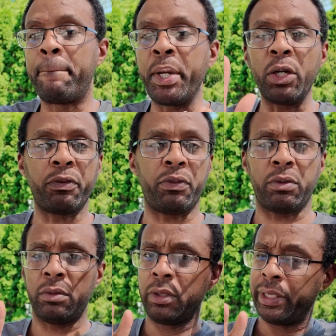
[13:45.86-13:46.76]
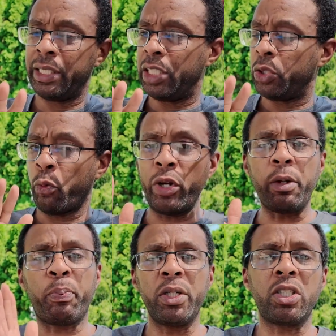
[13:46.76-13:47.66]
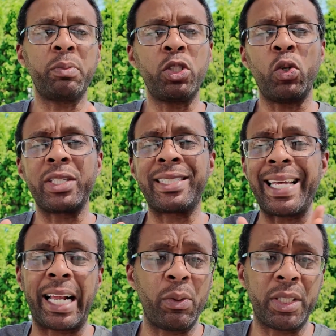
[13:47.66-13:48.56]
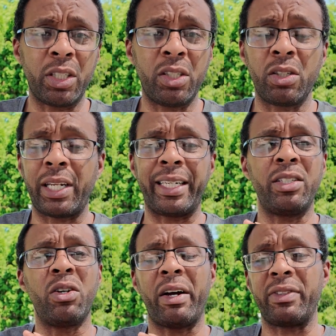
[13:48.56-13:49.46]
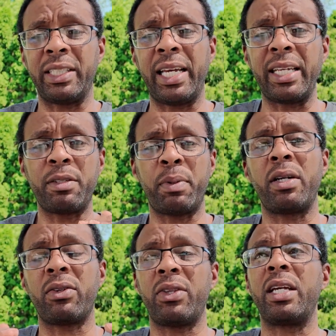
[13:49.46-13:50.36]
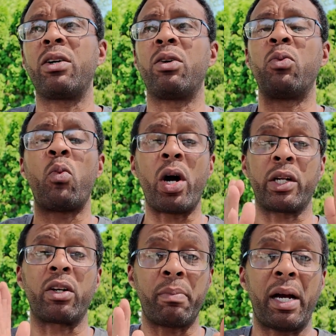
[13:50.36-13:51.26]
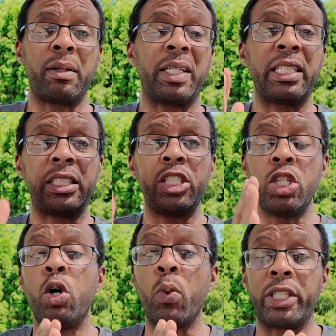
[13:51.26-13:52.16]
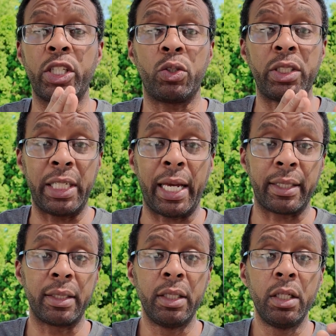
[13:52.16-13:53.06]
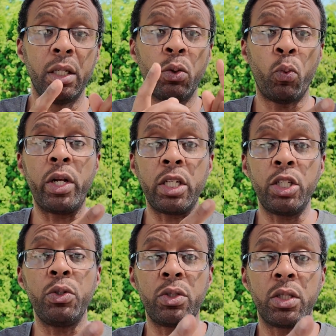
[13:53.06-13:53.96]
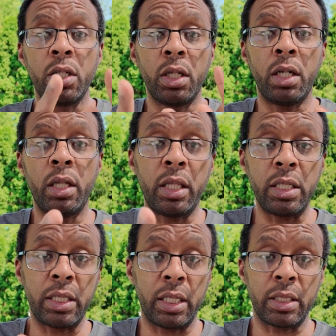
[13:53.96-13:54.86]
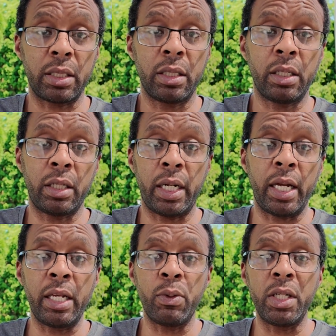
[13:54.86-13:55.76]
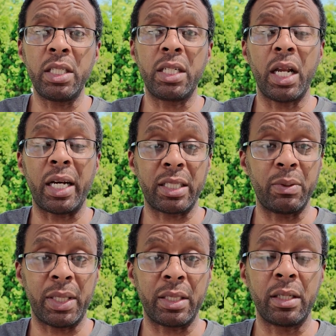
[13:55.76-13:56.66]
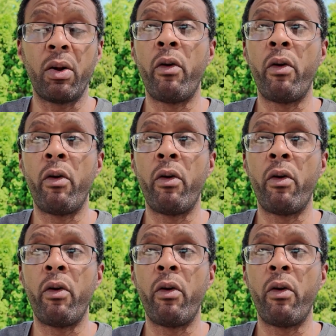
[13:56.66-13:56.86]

Beautiful. When you print something, you know exactly what it's gonna look like. You don't have to guess, spell, think, or wonder about it, because you know what you're gonna get when you use these things, all right? Any one of these glossy ones.